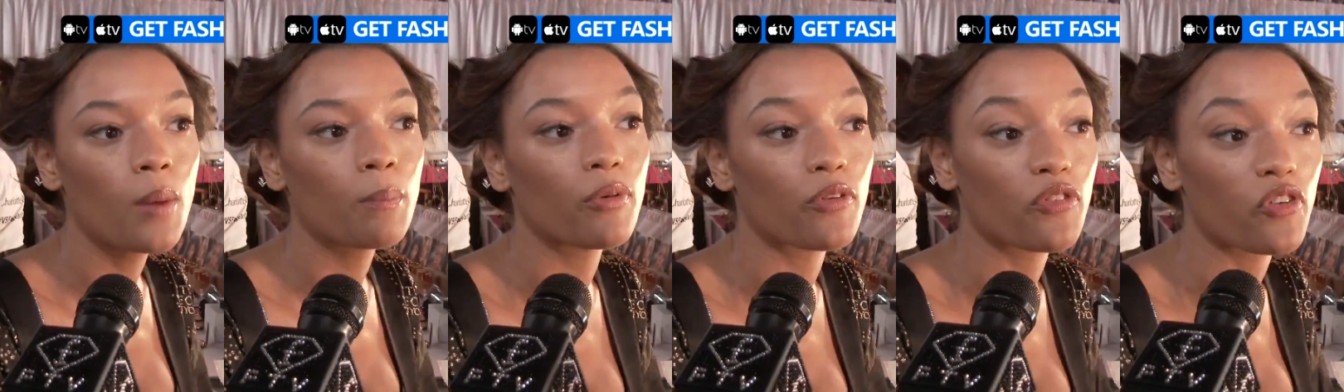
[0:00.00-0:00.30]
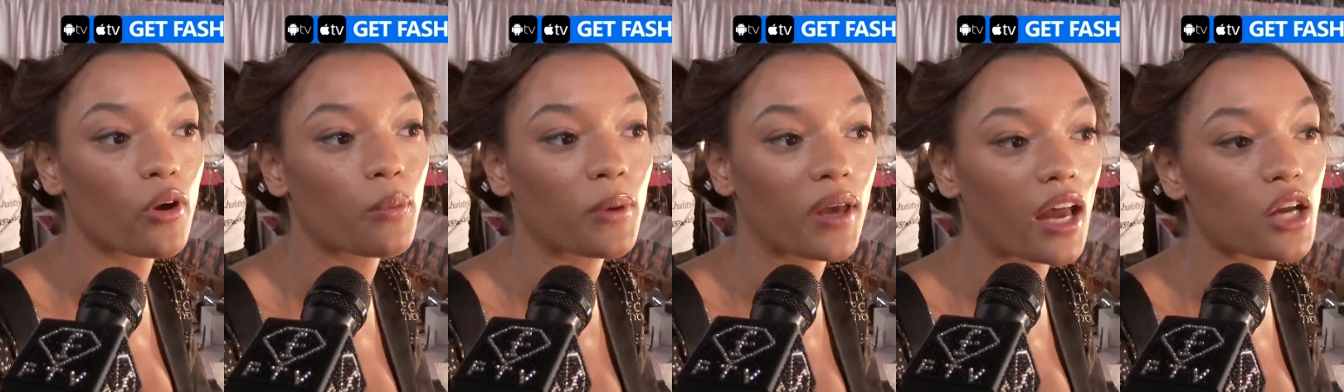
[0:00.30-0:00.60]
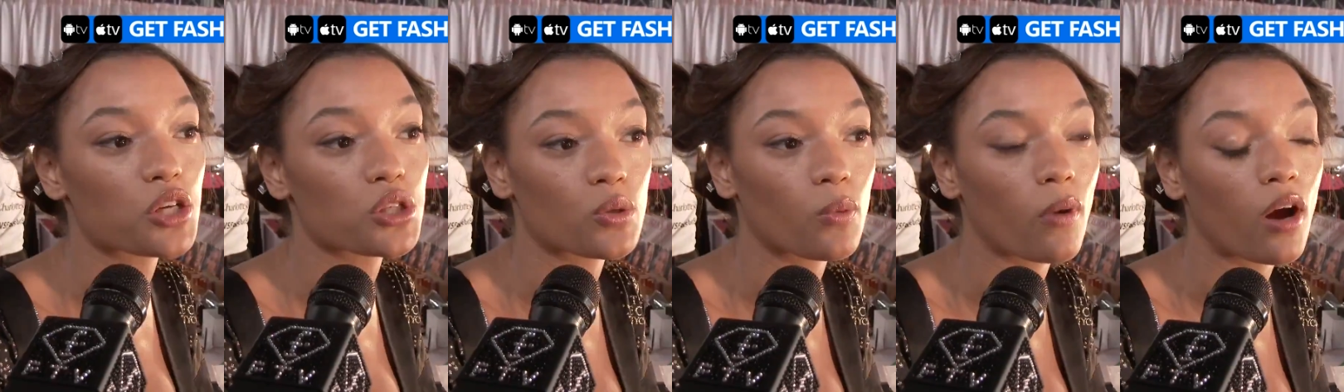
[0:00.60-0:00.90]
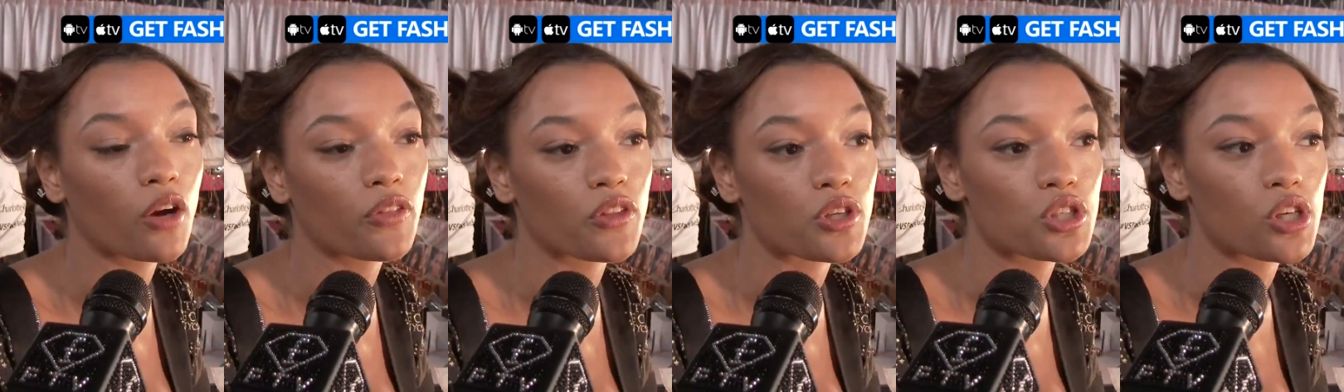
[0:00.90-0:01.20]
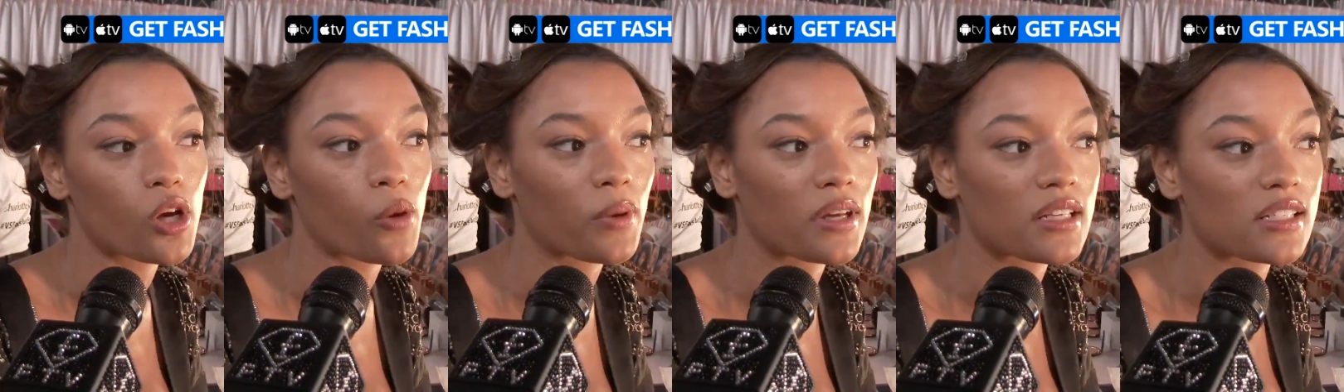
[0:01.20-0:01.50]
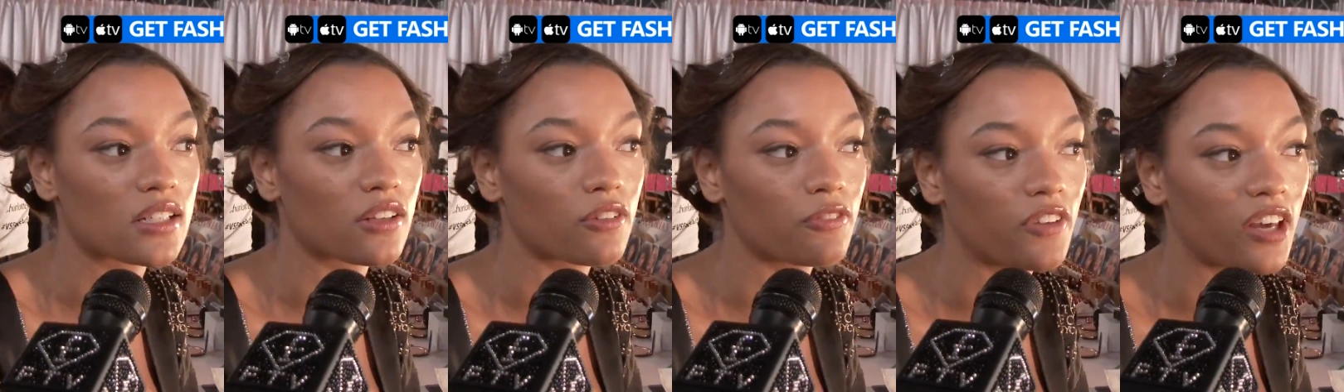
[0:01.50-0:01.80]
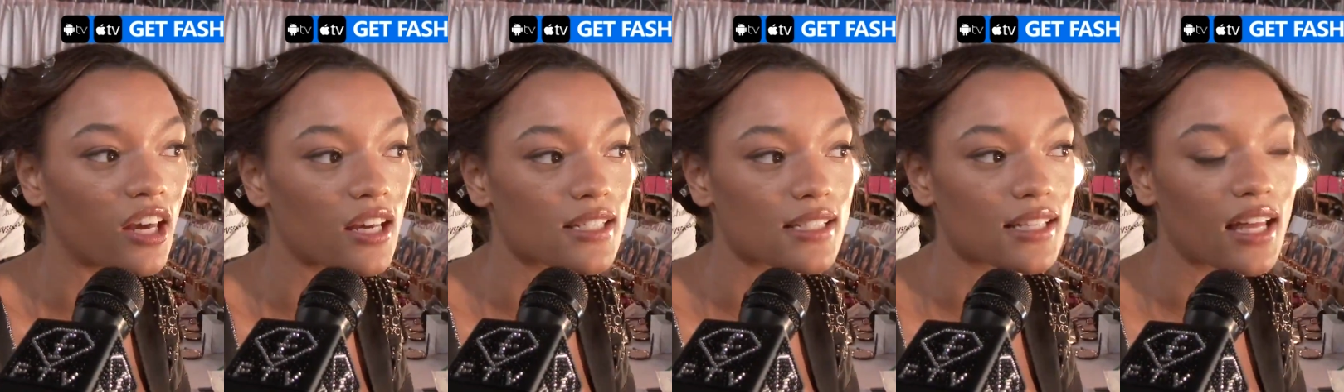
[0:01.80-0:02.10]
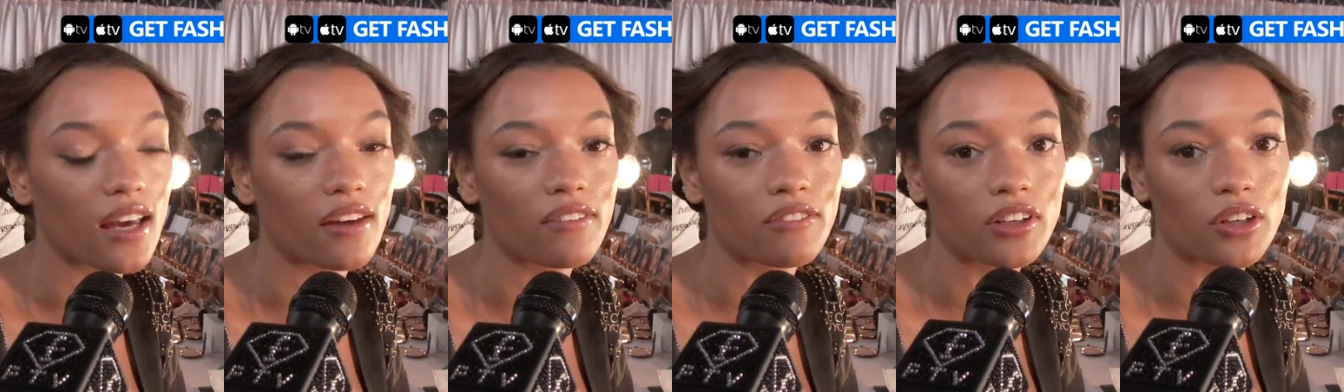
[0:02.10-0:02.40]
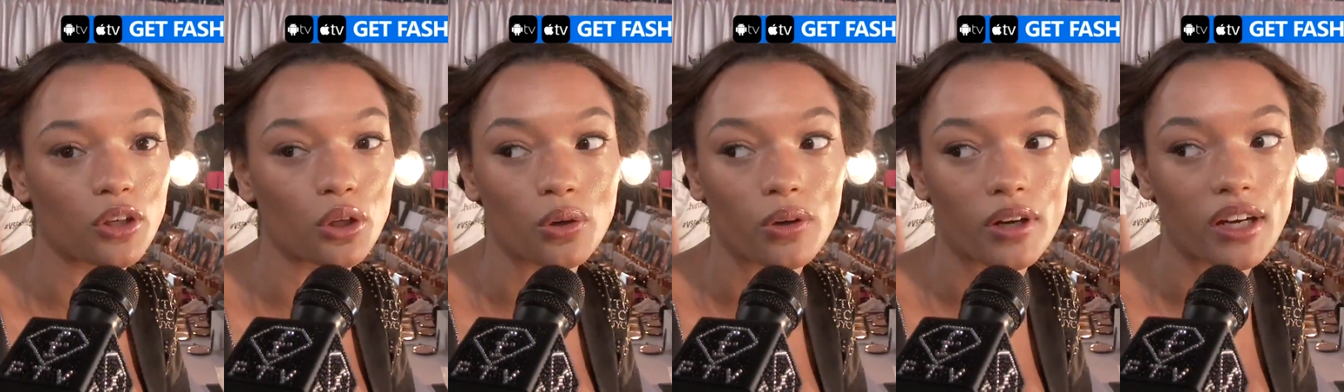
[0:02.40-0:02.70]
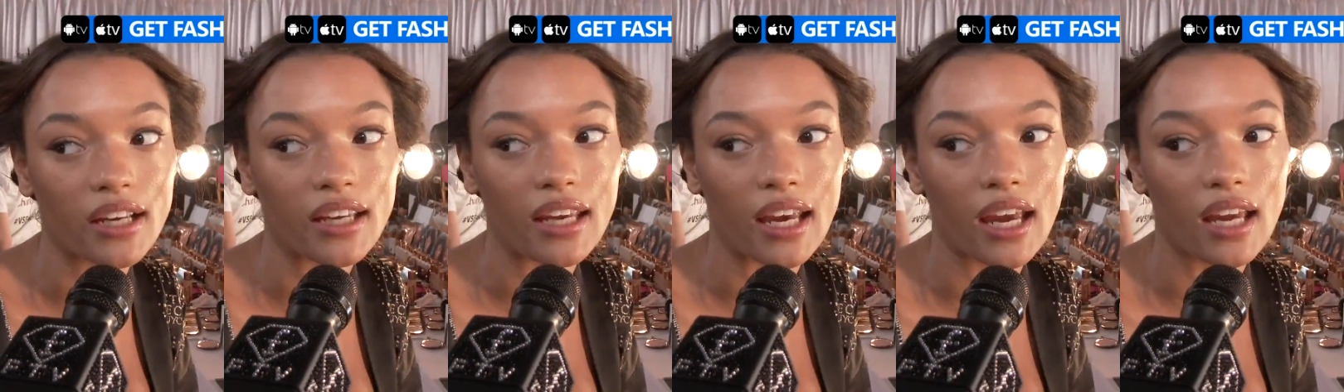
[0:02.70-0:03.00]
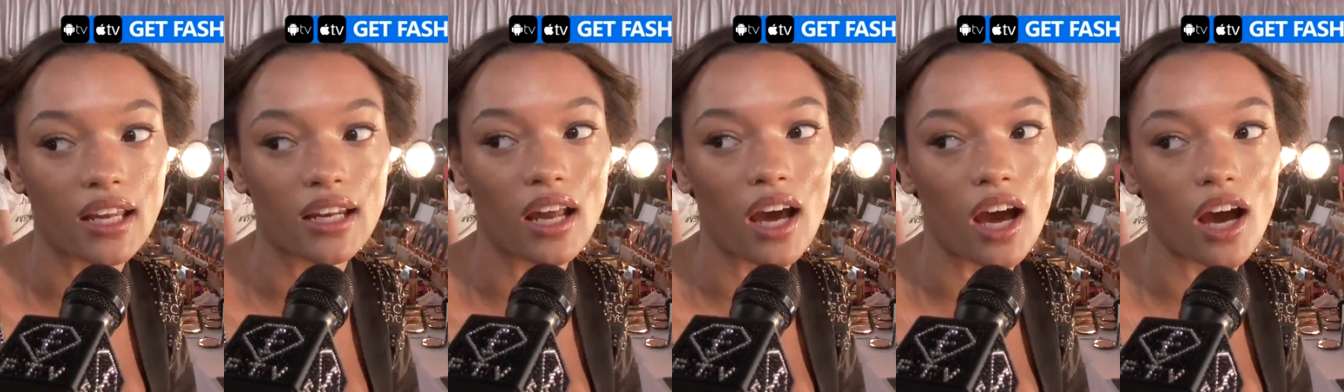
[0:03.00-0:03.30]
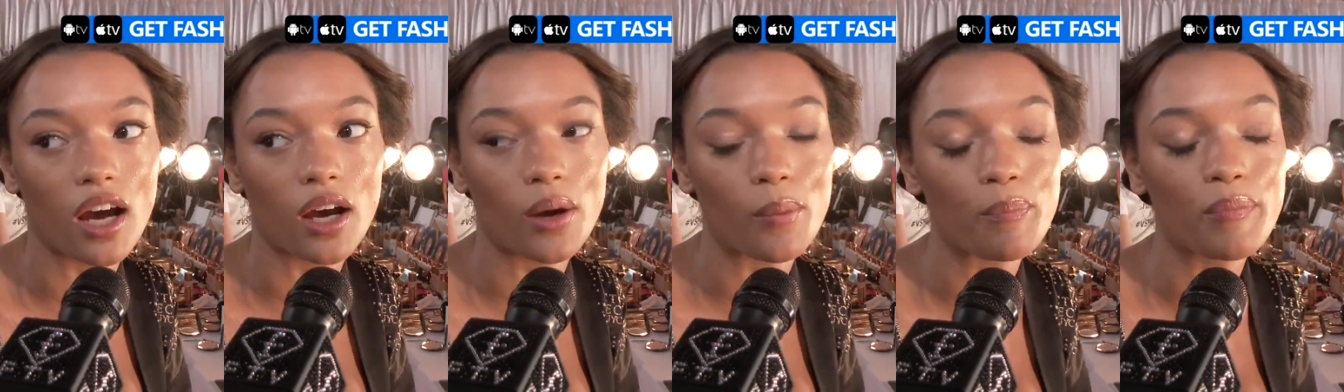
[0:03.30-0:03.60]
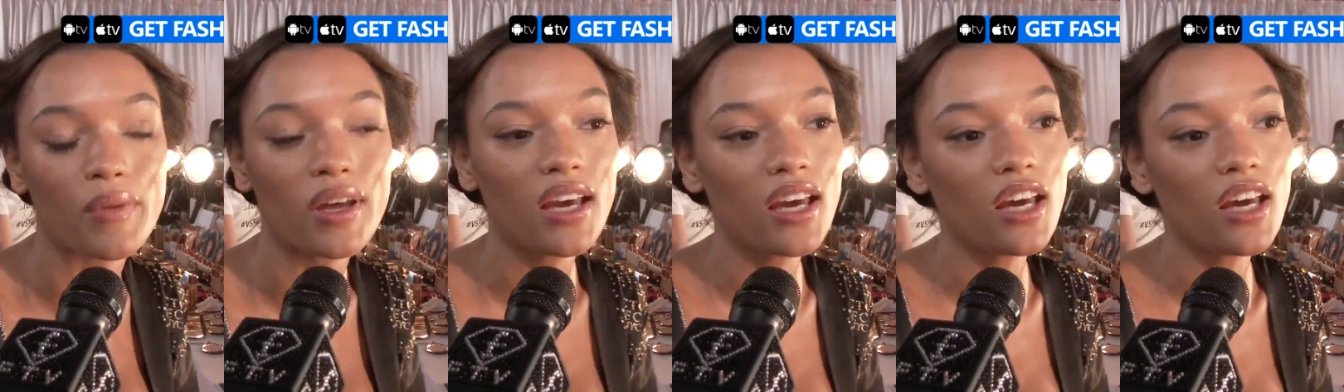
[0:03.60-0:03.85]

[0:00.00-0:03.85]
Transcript: before we actually walked the show. We did a VS Live in New York and um,